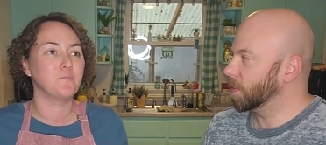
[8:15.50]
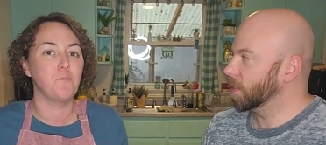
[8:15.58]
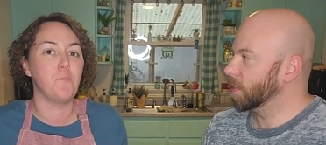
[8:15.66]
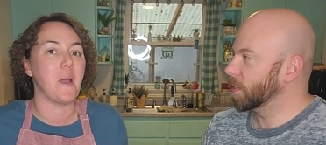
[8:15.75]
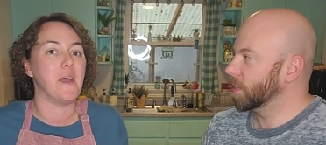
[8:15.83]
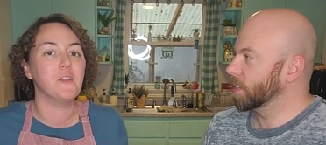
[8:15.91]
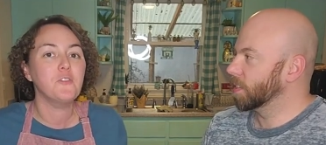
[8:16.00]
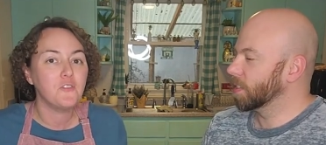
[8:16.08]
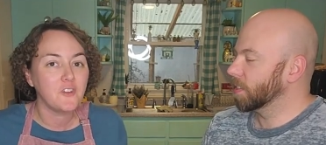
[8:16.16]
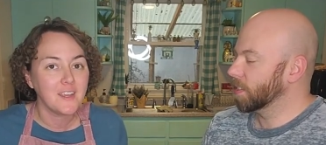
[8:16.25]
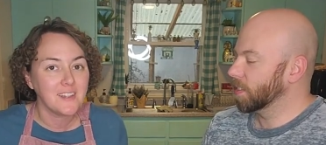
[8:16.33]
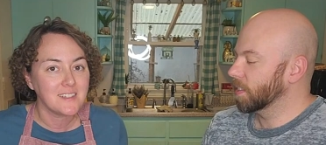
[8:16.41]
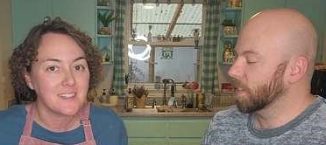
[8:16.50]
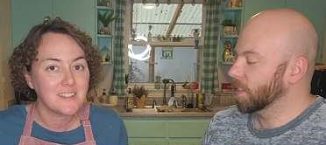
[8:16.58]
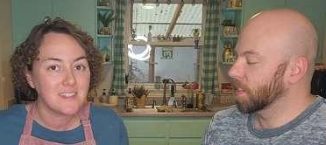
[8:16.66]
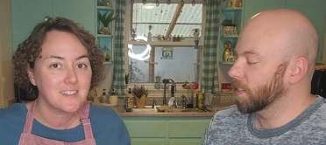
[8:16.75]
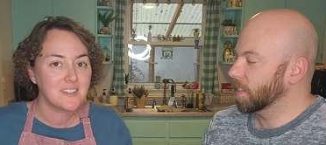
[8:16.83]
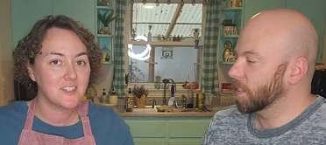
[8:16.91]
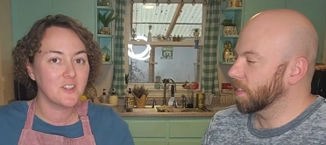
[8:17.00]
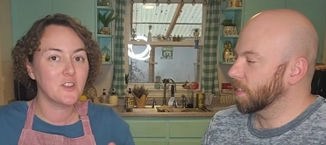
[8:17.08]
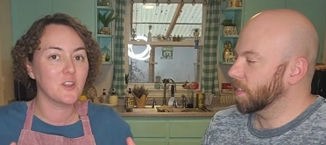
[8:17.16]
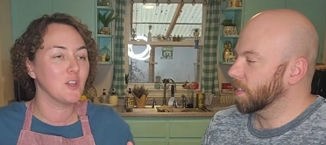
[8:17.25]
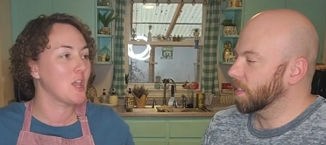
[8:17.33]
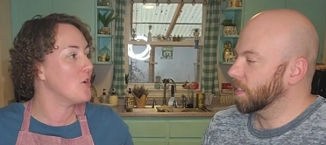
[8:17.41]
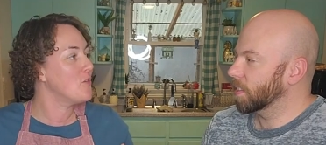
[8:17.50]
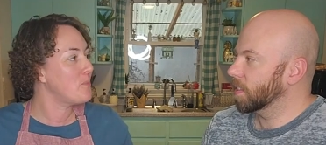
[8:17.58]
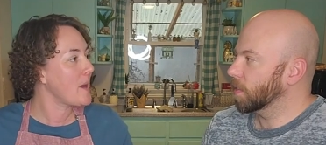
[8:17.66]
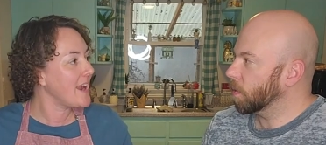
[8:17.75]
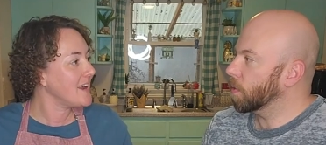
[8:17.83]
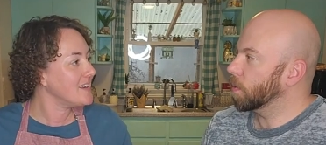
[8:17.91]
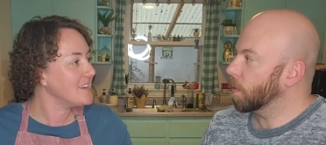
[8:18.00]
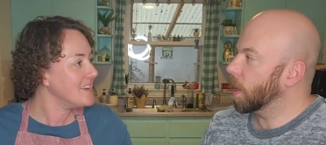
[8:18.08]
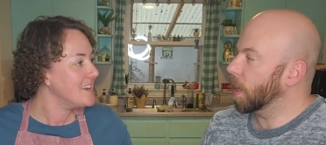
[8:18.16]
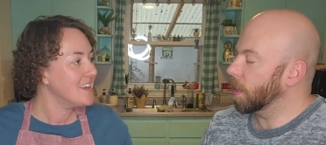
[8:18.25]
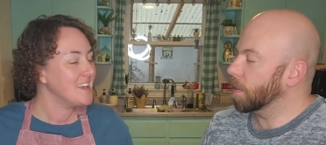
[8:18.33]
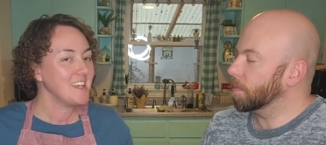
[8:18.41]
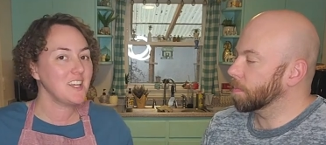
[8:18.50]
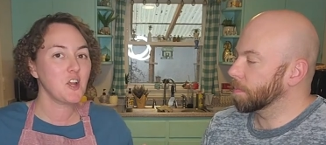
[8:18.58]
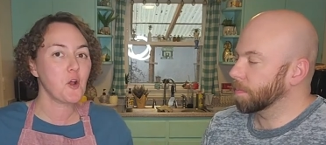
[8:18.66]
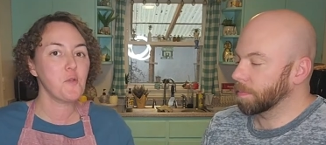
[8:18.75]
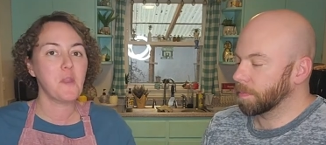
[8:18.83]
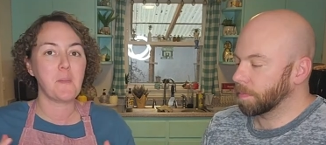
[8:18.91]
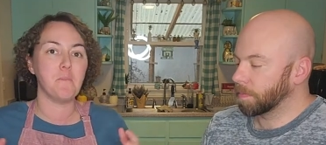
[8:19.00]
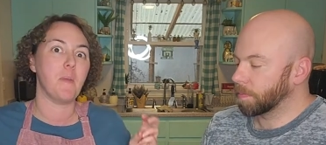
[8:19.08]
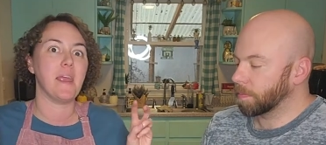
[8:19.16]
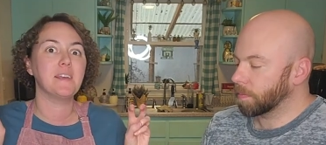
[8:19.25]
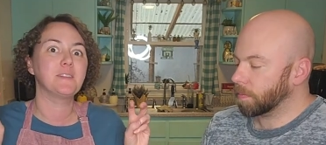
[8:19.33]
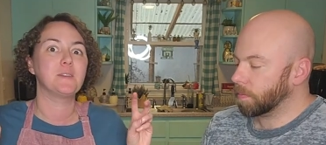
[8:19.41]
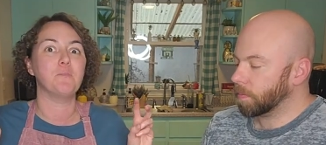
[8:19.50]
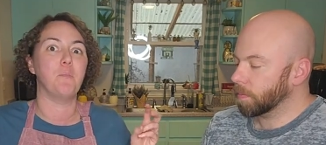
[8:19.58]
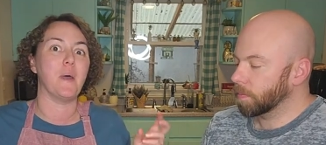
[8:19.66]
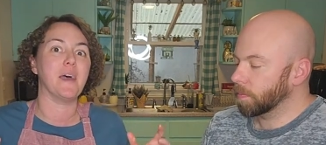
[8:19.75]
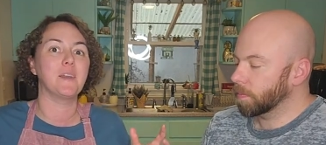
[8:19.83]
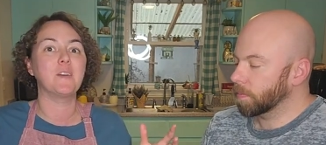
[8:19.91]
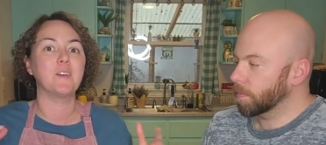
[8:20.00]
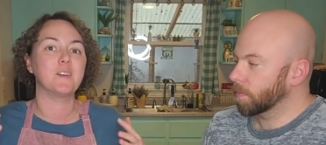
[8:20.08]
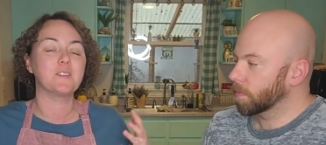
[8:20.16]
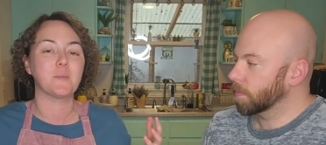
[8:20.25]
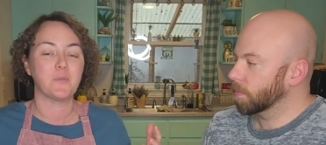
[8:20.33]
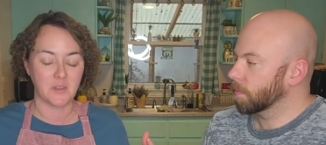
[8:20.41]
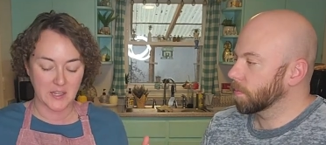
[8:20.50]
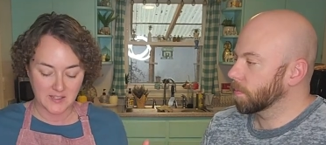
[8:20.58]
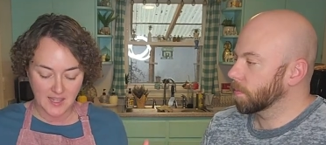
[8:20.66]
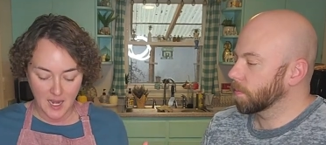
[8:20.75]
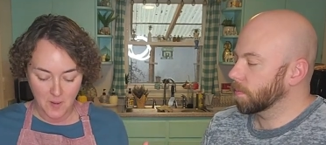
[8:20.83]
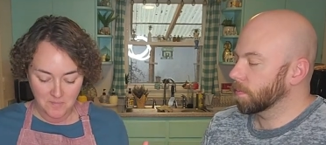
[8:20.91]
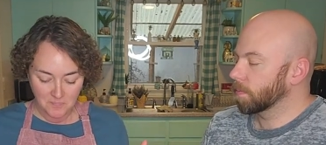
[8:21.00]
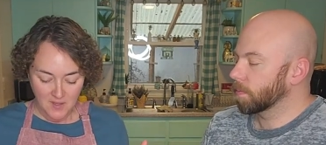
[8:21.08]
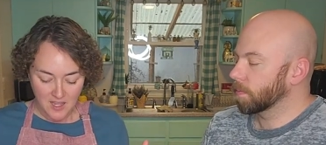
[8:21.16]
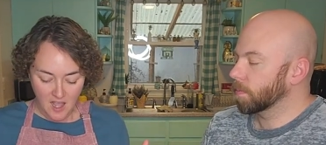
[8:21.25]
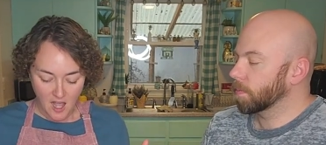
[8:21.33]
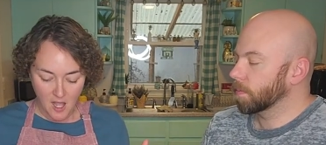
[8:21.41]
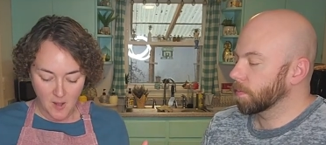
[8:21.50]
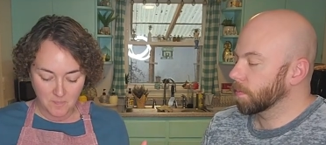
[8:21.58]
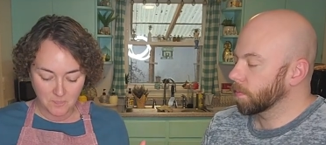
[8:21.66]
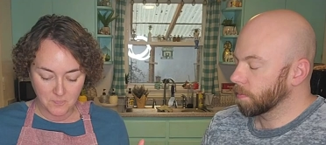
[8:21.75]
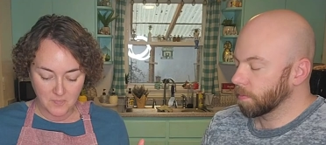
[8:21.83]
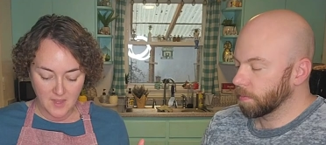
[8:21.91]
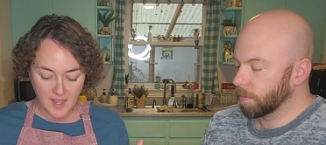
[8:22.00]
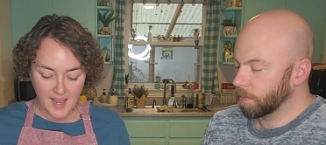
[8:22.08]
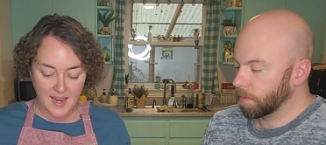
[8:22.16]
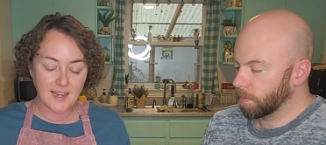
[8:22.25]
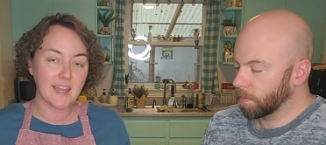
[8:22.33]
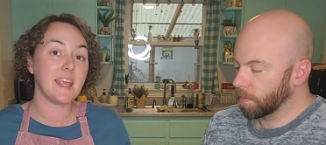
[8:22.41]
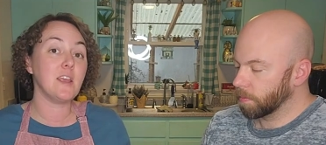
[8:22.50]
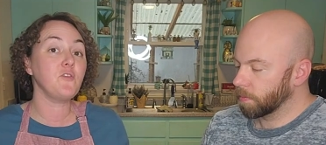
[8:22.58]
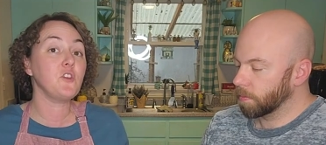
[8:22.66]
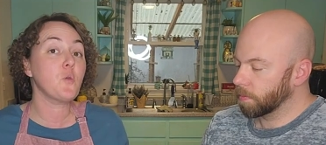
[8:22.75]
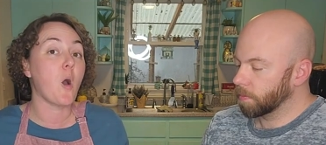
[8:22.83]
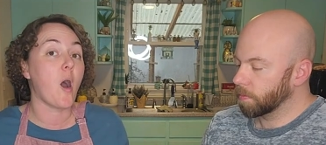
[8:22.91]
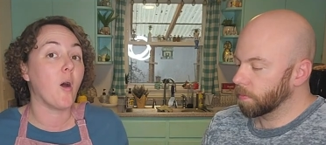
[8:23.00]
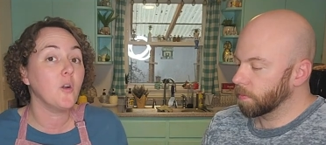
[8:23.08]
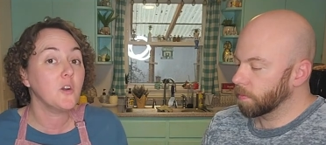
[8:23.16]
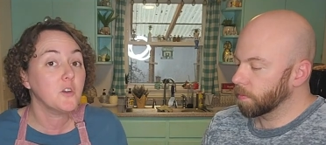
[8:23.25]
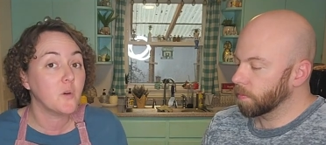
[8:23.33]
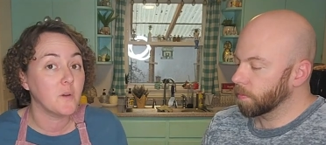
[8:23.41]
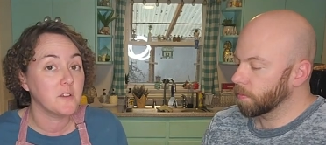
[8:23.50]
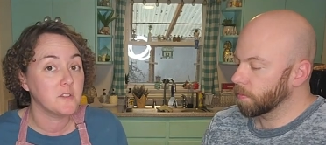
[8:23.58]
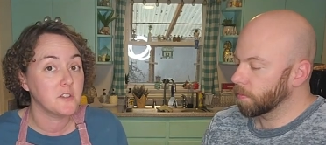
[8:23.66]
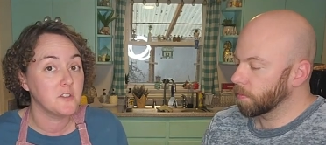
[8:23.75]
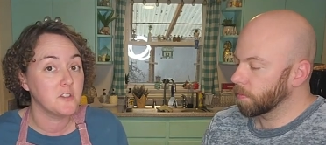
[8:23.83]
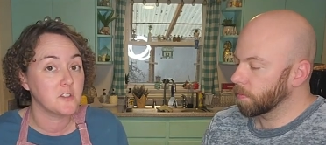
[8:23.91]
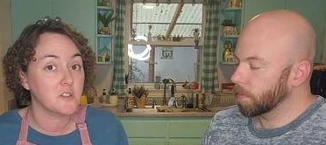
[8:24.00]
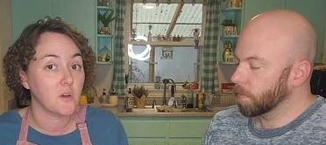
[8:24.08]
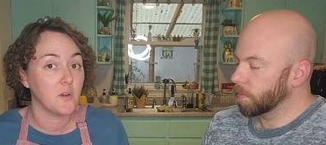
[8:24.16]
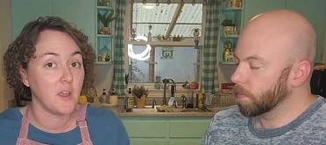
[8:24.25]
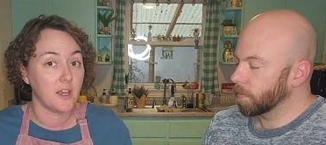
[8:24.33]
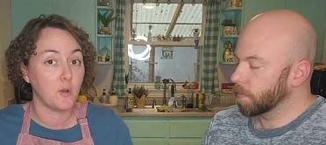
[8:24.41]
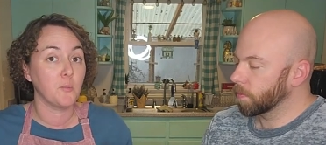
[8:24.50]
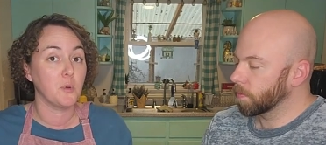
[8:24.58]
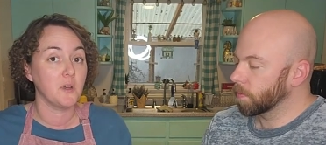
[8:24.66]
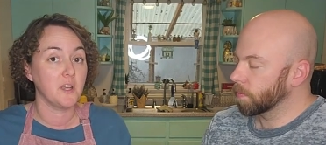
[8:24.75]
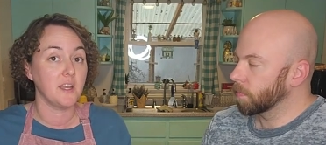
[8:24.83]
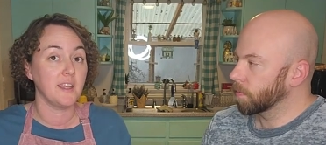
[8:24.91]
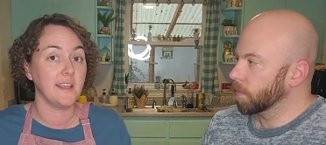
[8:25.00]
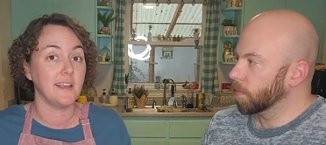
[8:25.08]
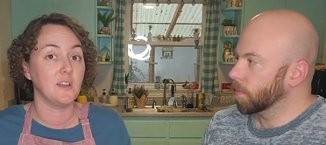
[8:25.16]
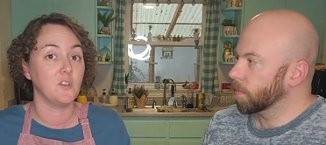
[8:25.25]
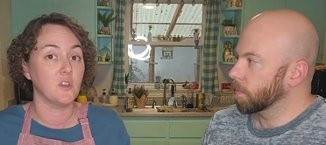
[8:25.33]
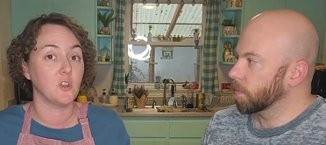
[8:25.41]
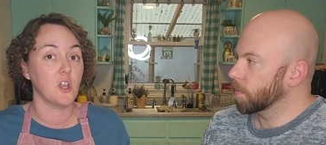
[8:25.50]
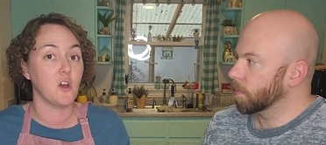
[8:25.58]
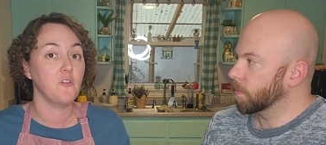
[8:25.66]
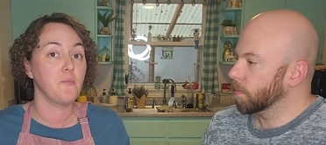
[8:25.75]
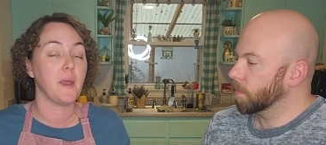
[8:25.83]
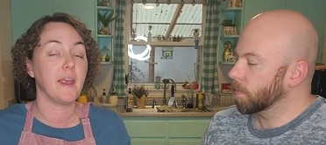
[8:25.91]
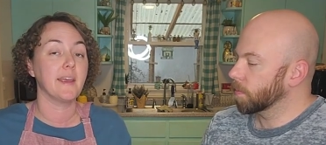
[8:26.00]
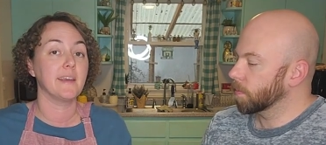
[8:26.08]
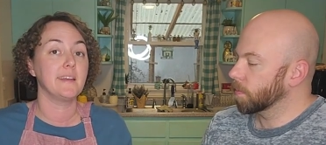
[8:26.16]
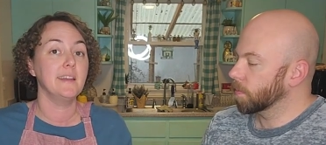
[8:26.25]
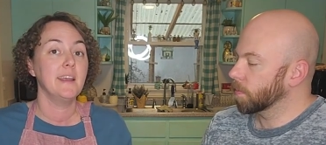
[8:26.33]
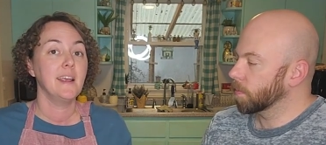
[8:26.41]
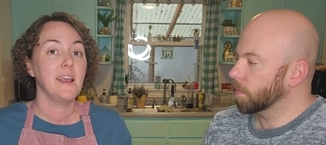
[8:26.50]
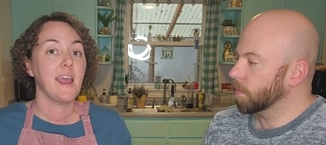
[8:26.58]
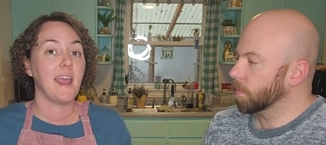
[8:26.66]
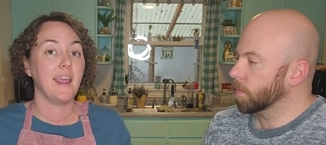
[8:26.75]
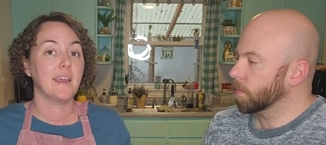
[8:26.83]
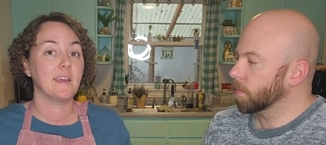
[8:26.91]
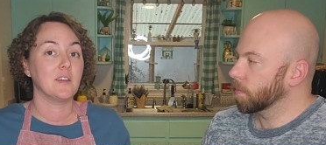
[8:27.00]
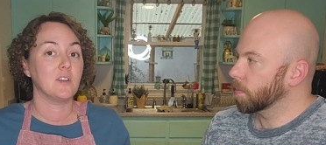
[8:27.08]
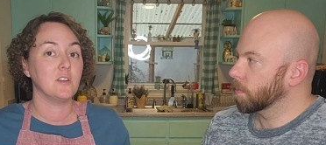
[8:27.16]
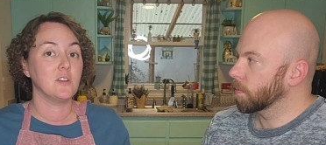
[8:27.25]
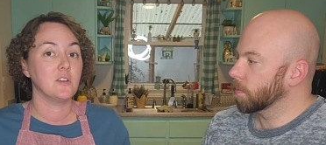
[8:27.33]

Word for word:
Speaker 1: benefit to the loaf pan. Right. You know, that makes it better or something like that. Um, and if you are going to just go ahead and put it in the loaf pan and